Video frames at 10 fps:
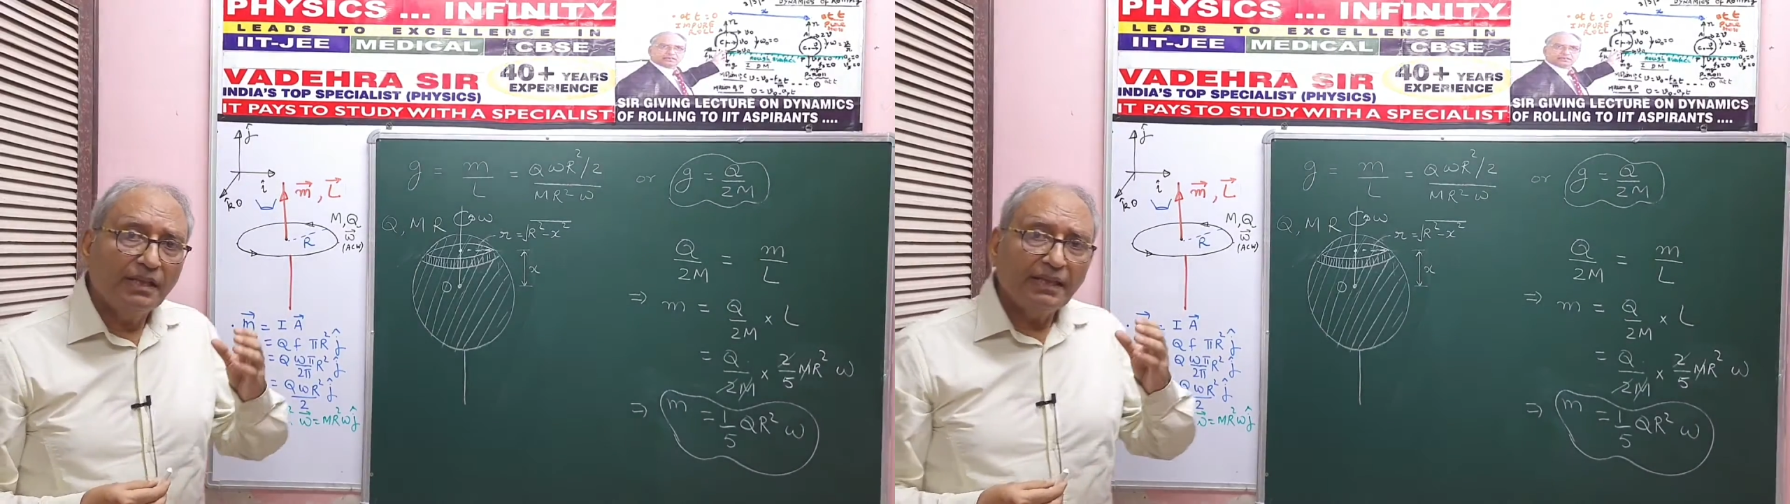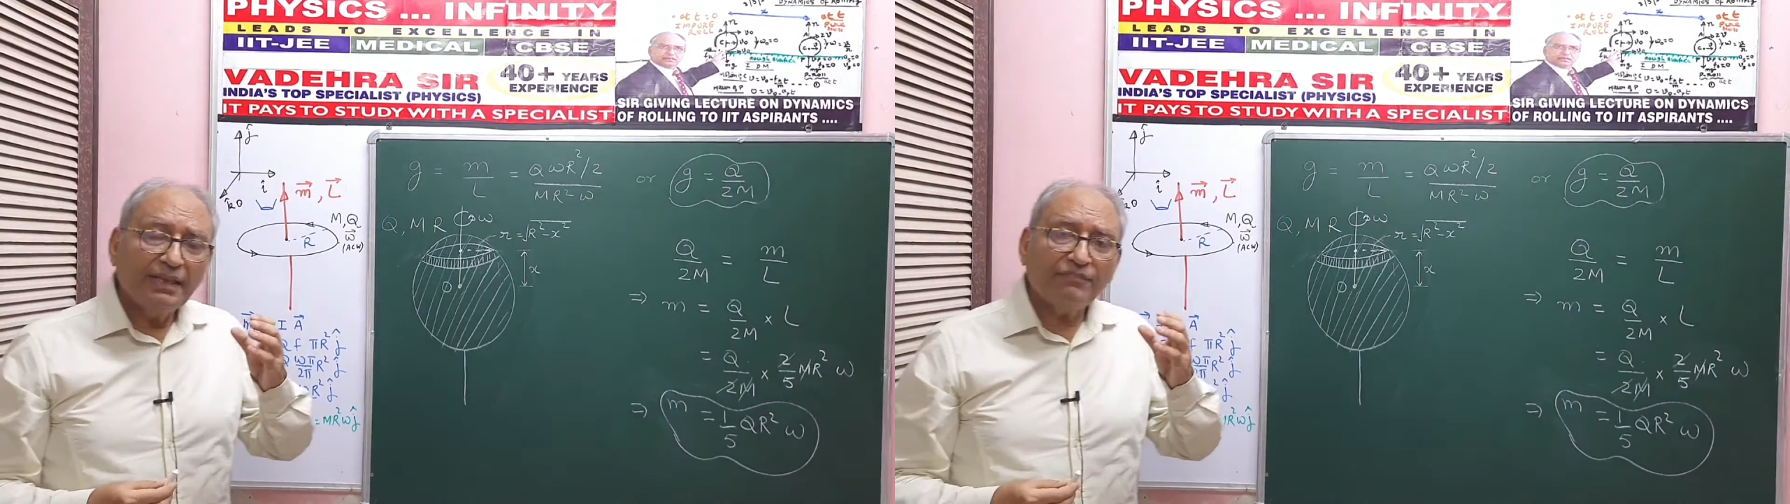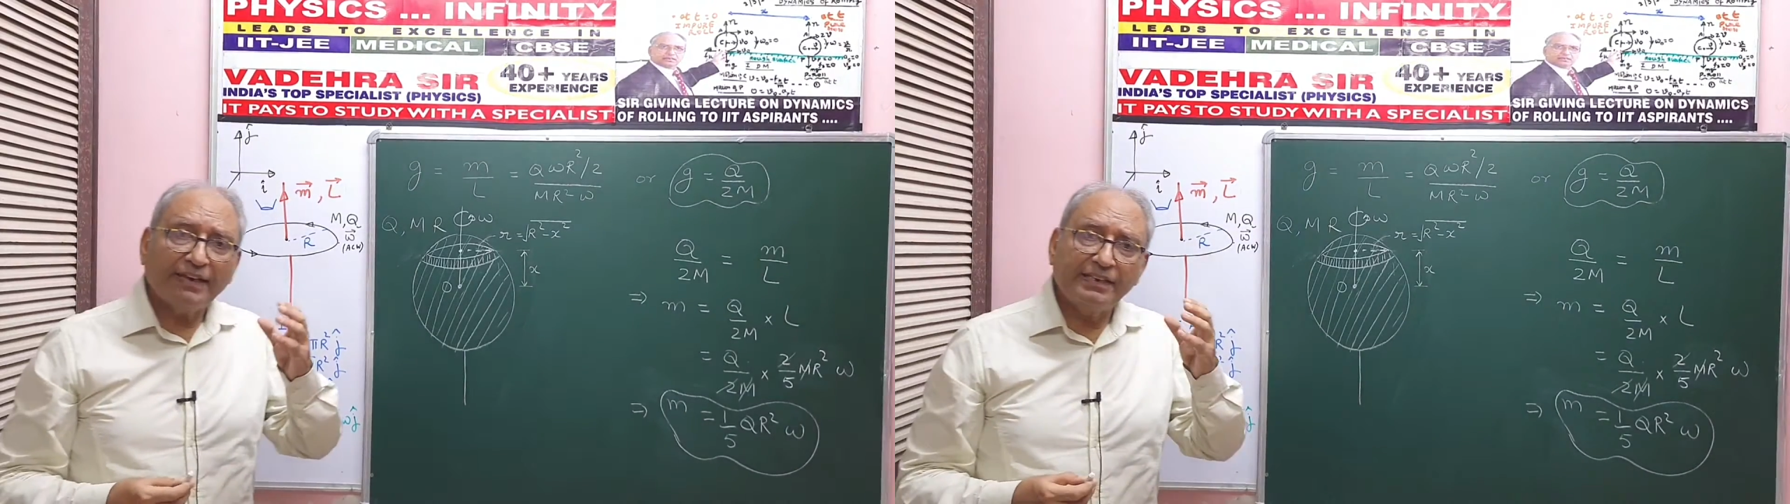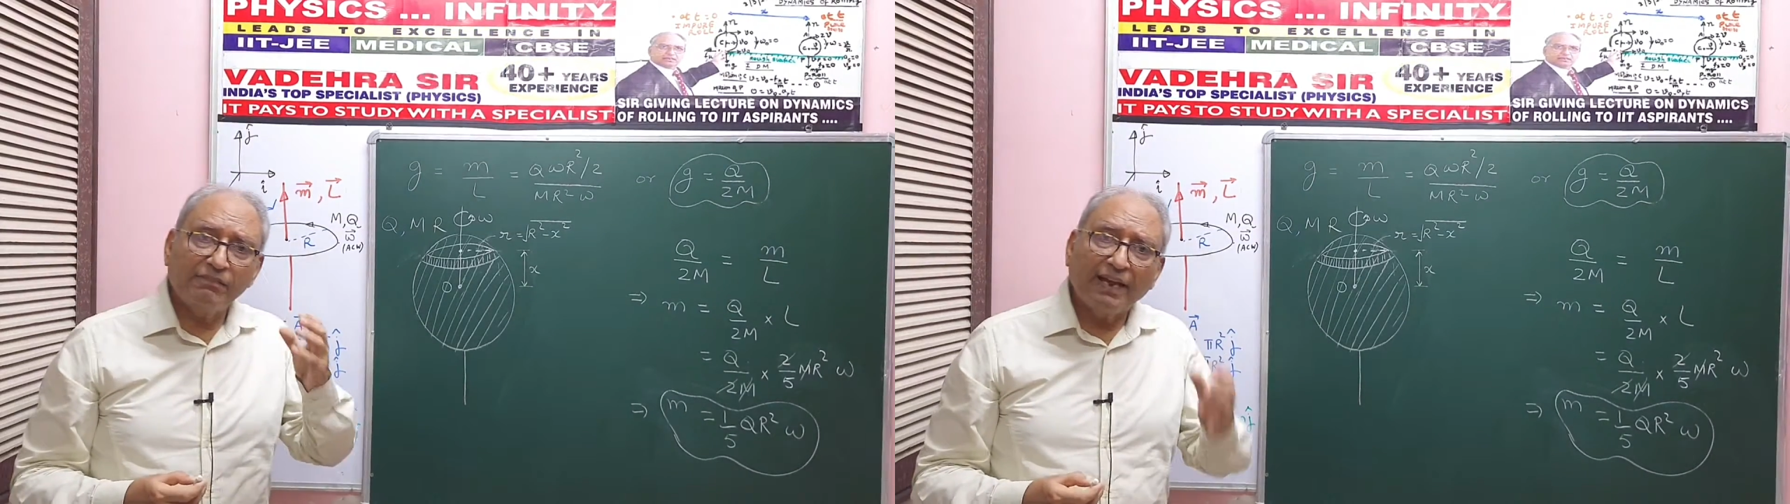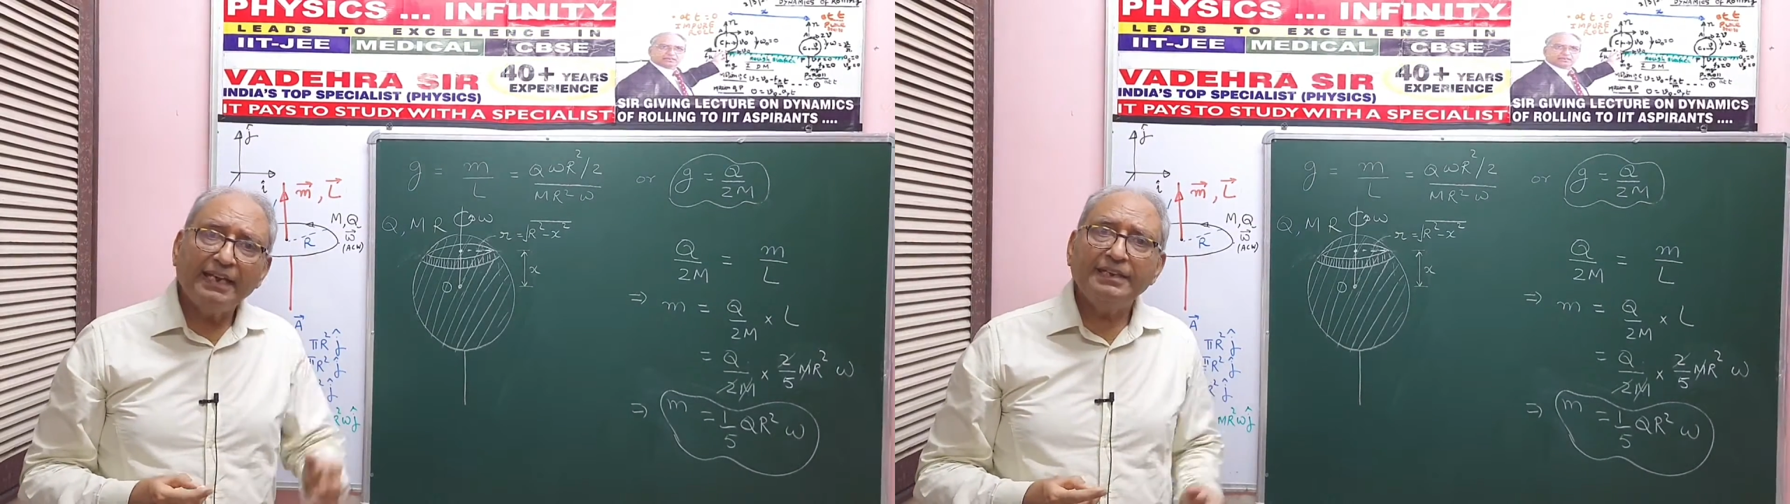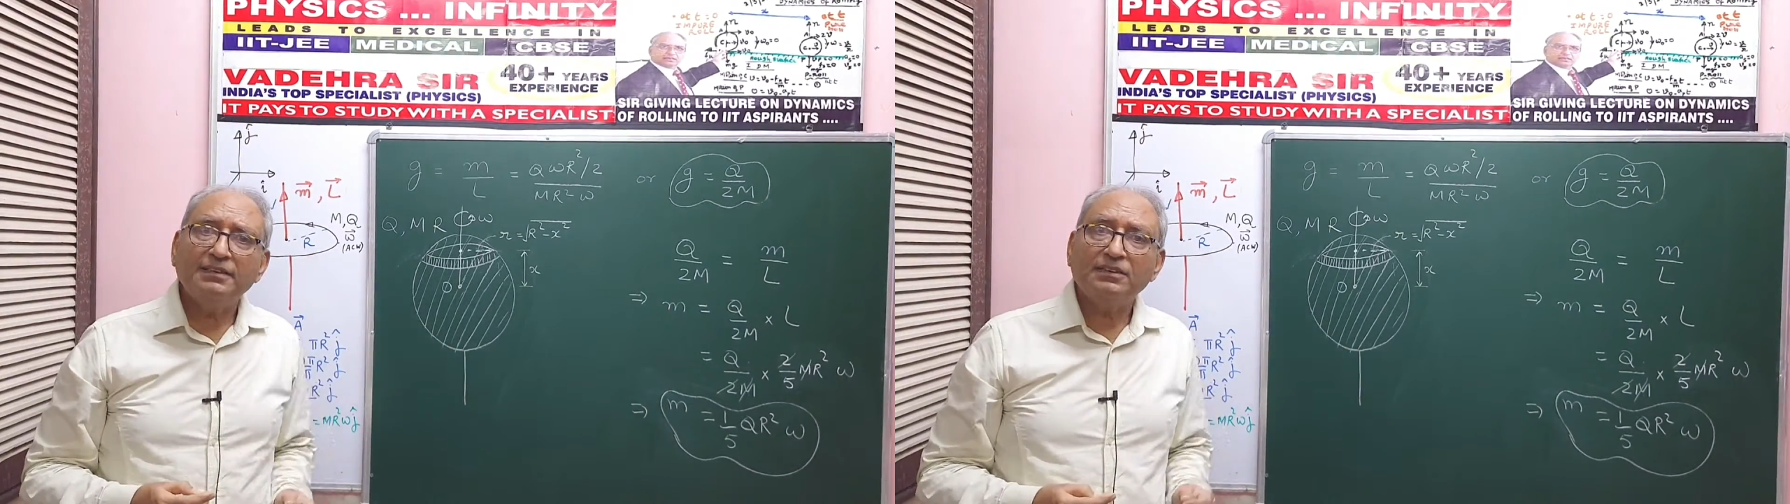if I divide